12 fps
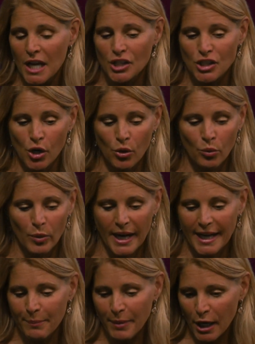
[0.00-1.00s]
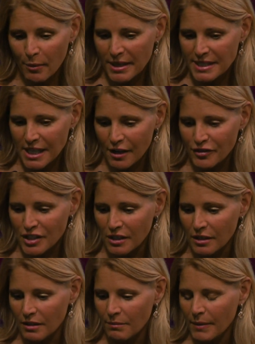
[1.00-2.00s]
So when I compare myself
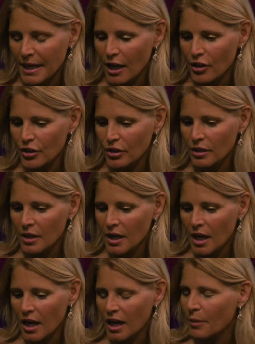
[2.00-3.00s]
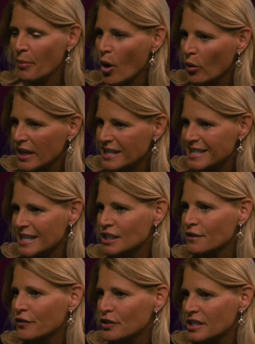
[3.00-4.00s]
to my other uh, opponents, that's
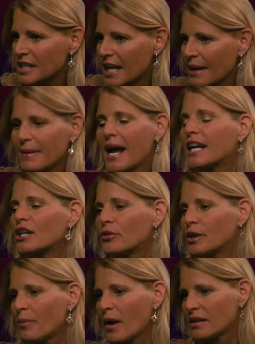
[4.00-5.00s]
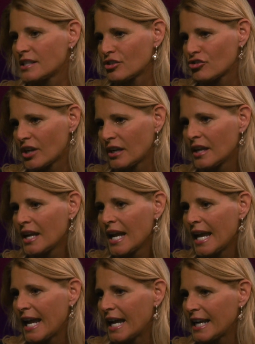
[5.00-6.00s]
the first thing. I'm not a career politician
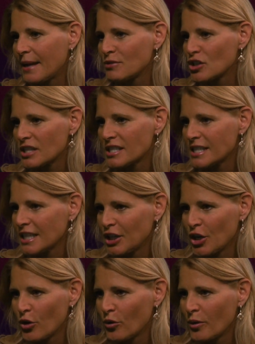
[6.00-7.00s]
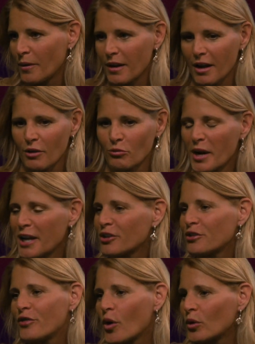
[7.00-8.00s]
and I'm just, you know, a
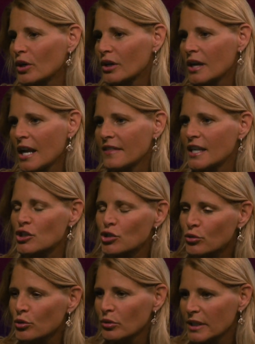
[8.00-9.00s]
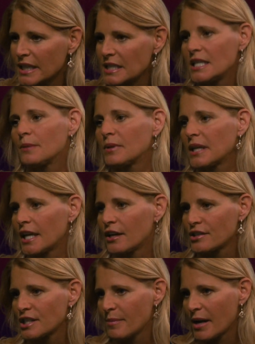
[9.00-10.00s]
regular voter that truly and deeply
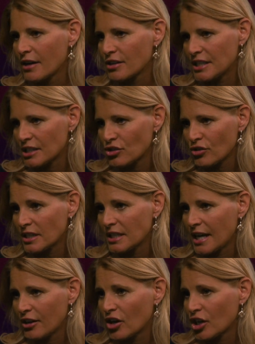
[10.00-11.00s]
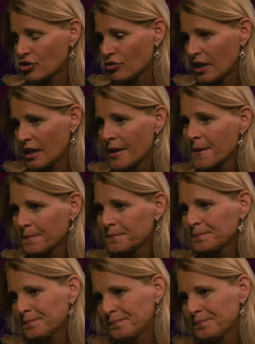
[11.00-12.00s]
cares about our district and our country.
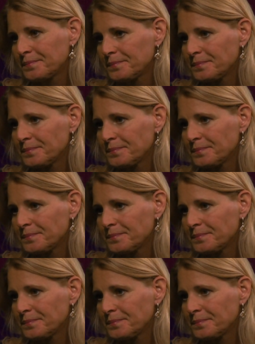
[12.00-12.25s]
Hmm.